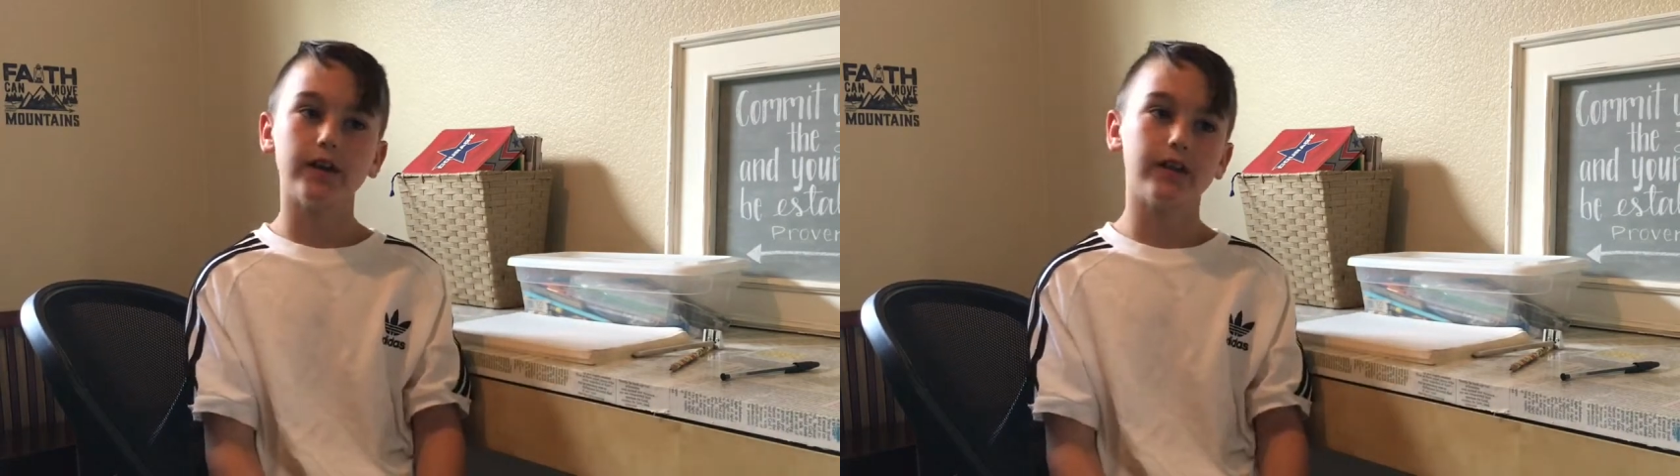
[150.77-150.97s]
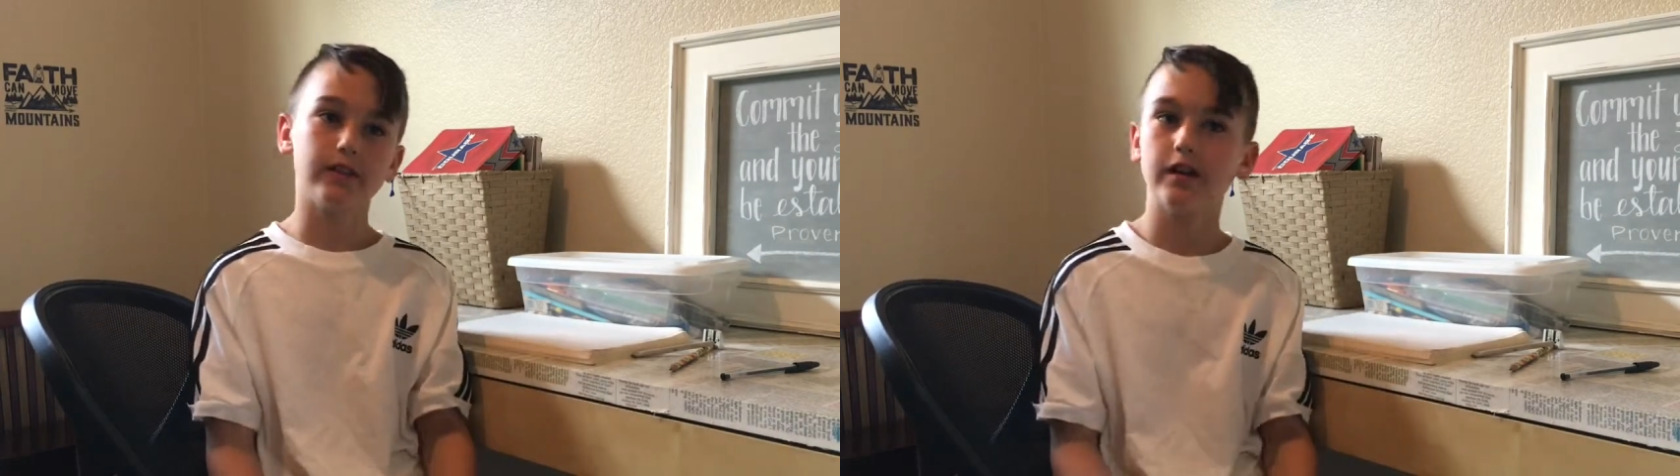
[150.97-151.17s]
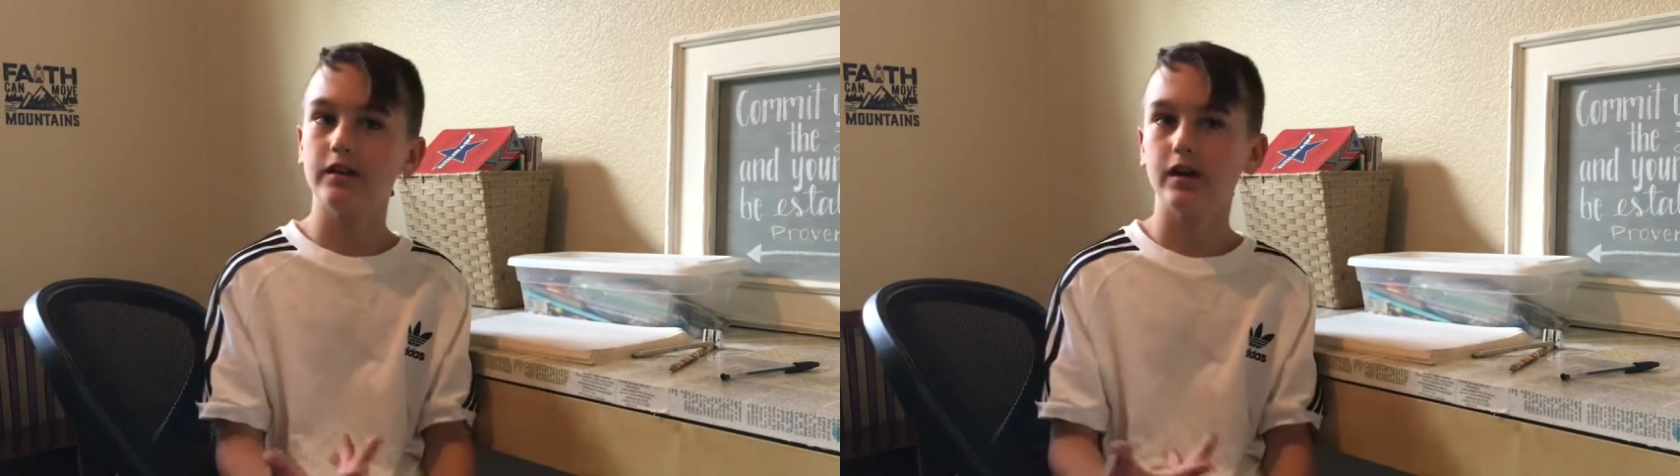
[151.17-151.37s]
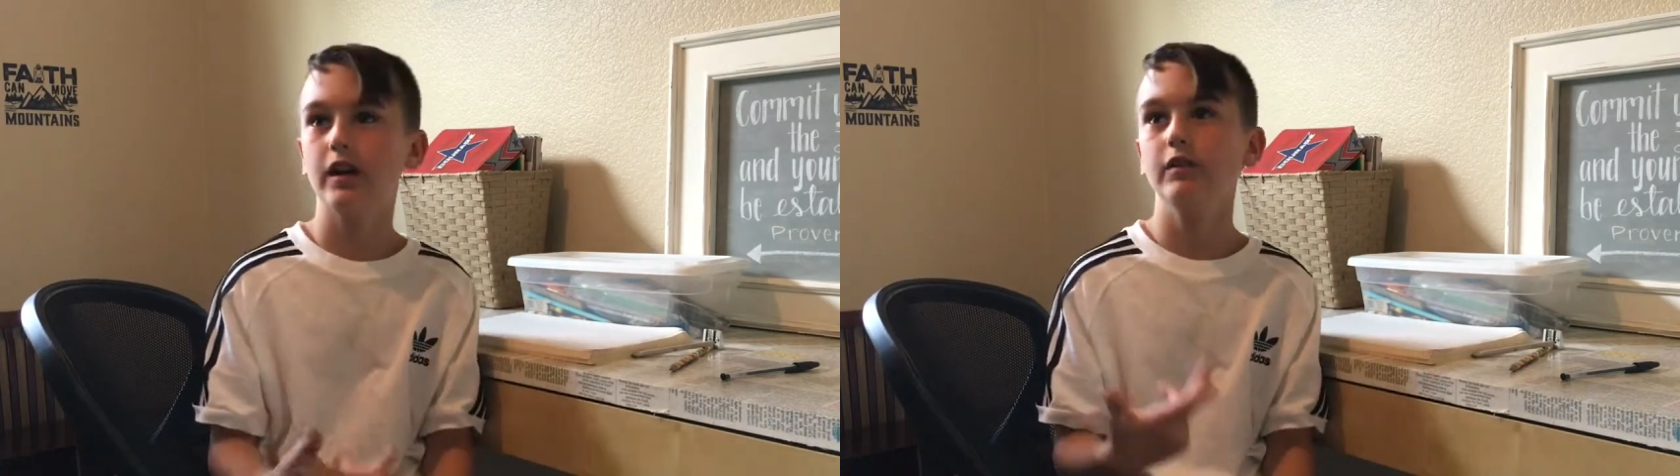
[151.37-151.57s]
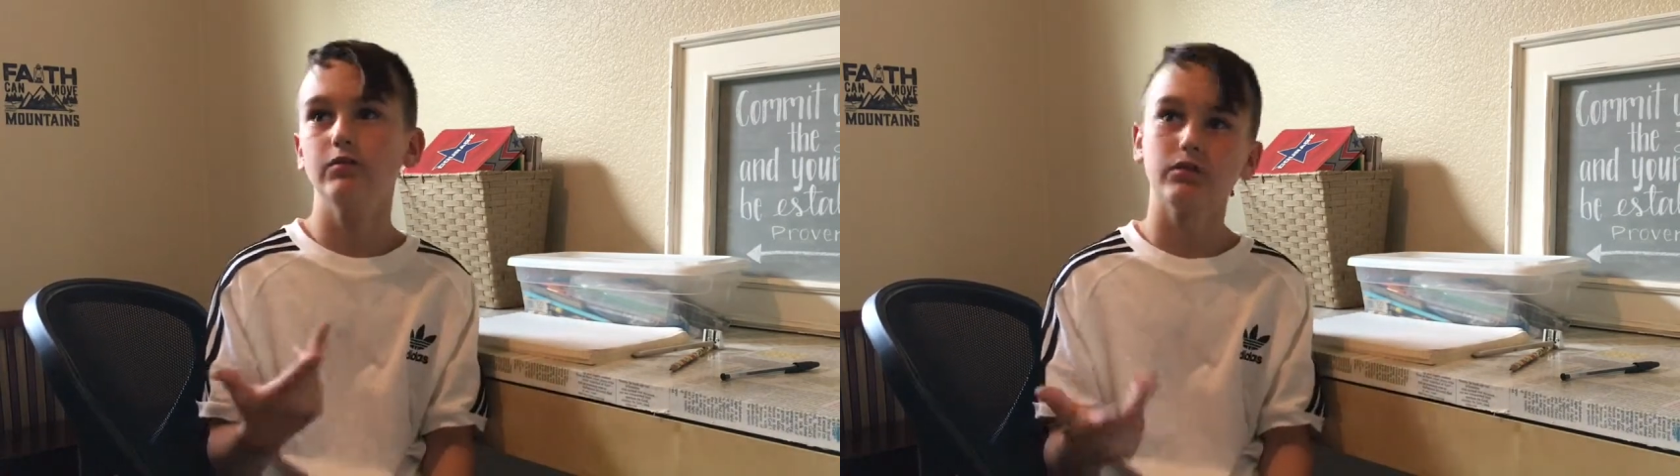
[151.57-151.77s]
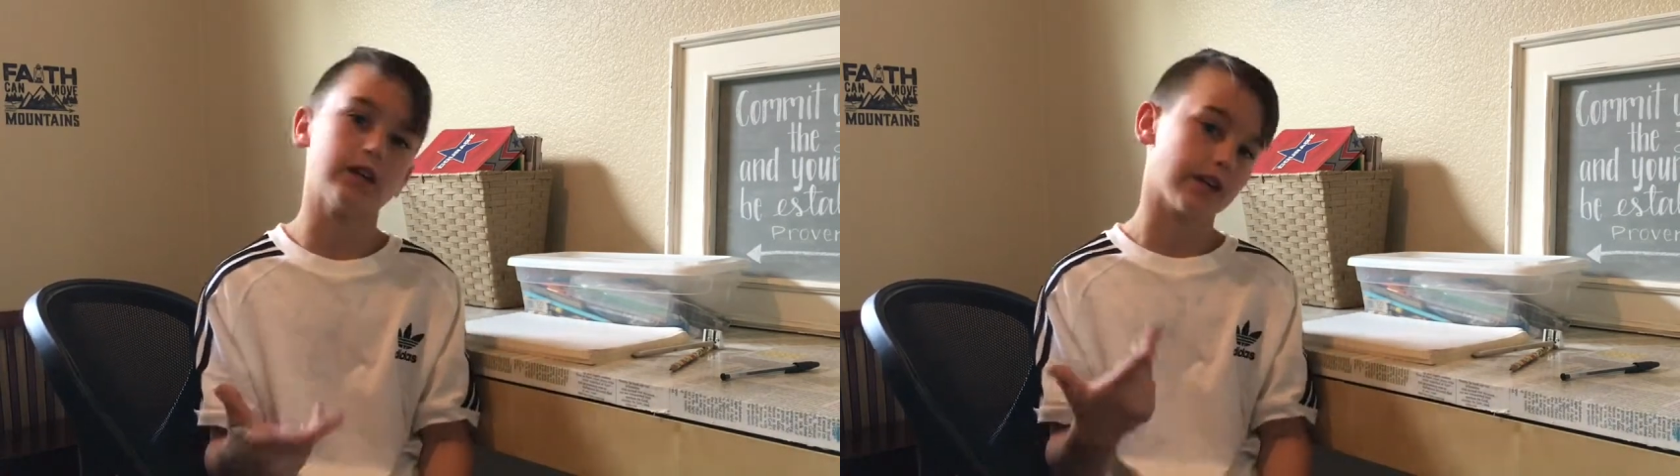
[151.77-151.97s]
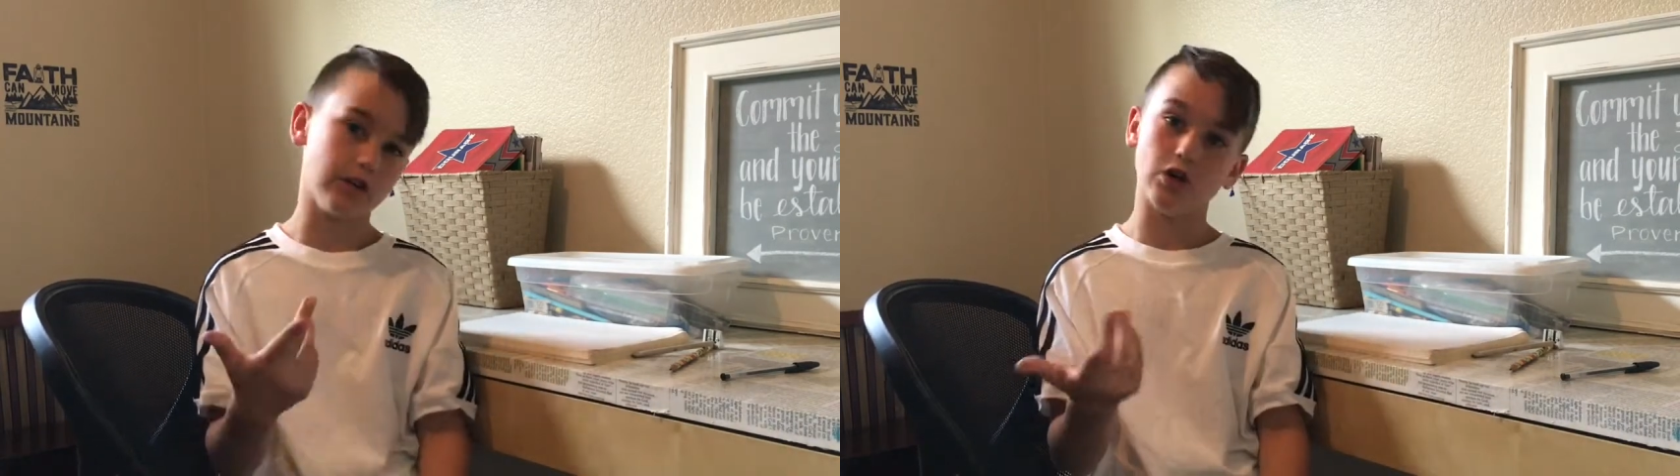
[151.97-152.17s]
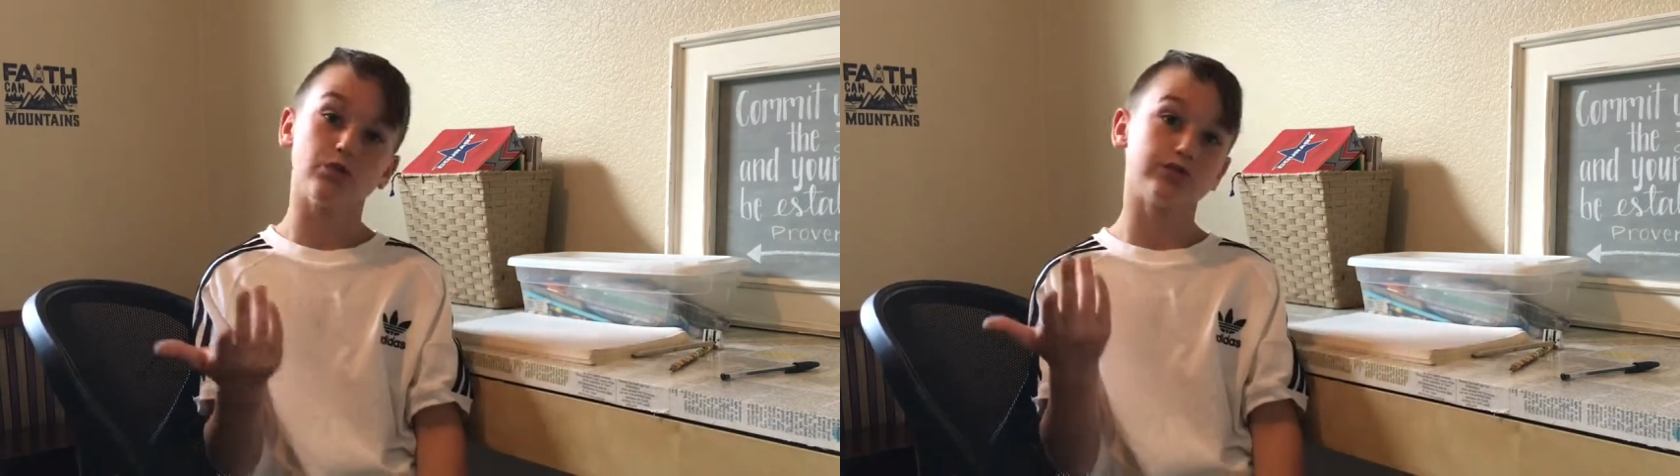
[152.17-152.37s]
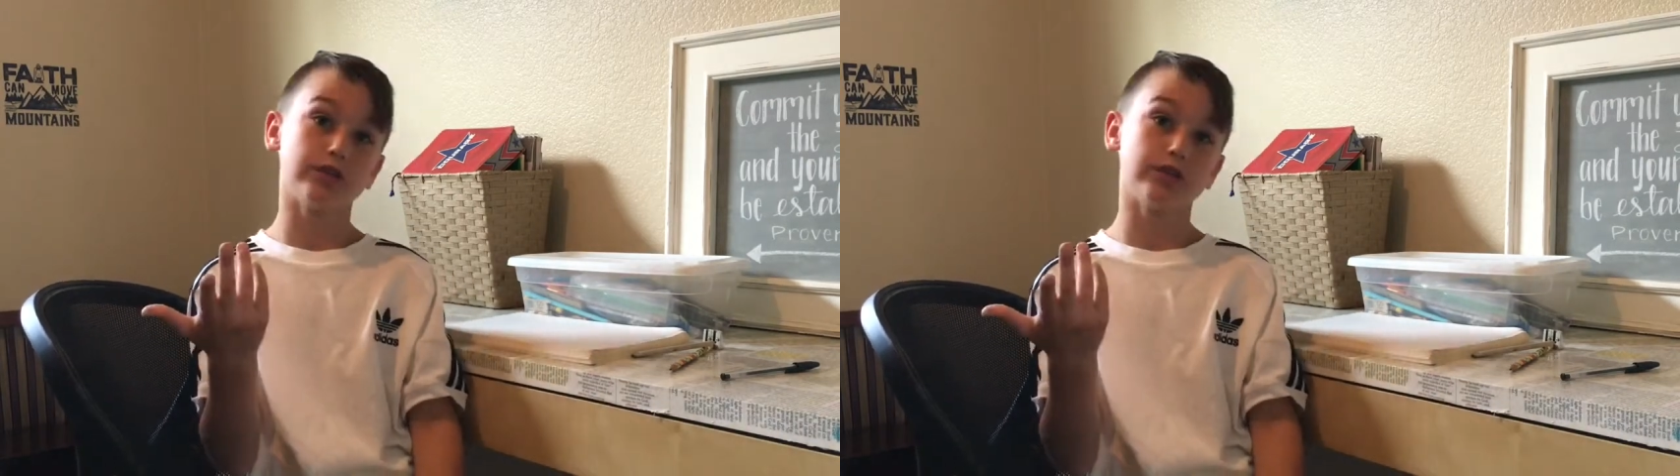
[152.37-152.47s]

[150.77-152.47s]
and then I will, like, know